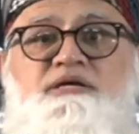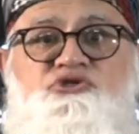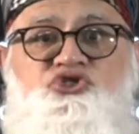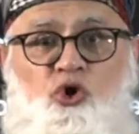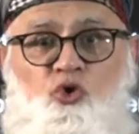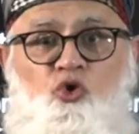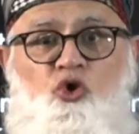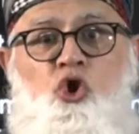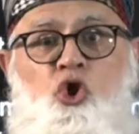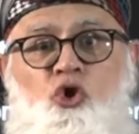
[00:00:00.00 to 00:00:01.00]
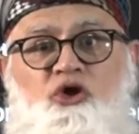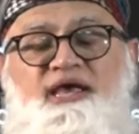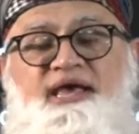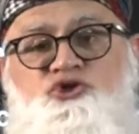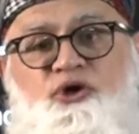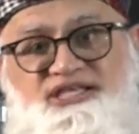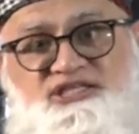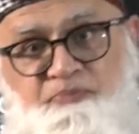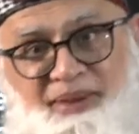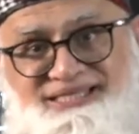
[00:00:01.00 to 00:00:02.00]
So, looking at your
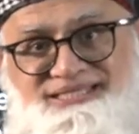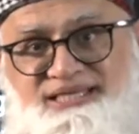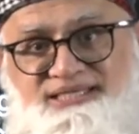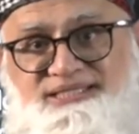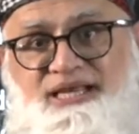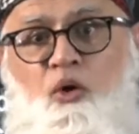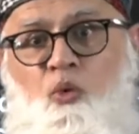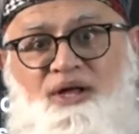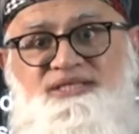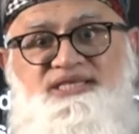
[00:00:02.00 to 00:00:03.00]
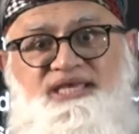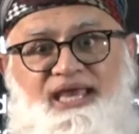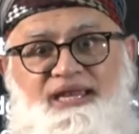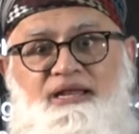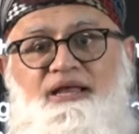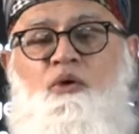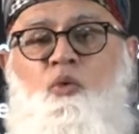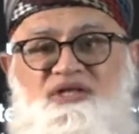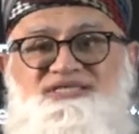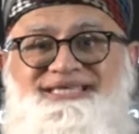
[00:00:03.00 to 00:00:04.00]
expenses, once again,
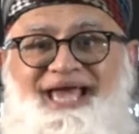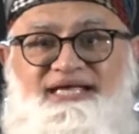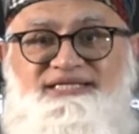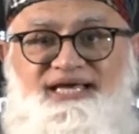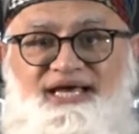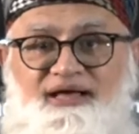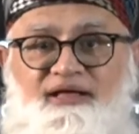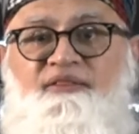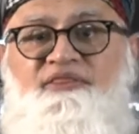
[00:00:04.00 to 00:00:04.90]
what's the idea?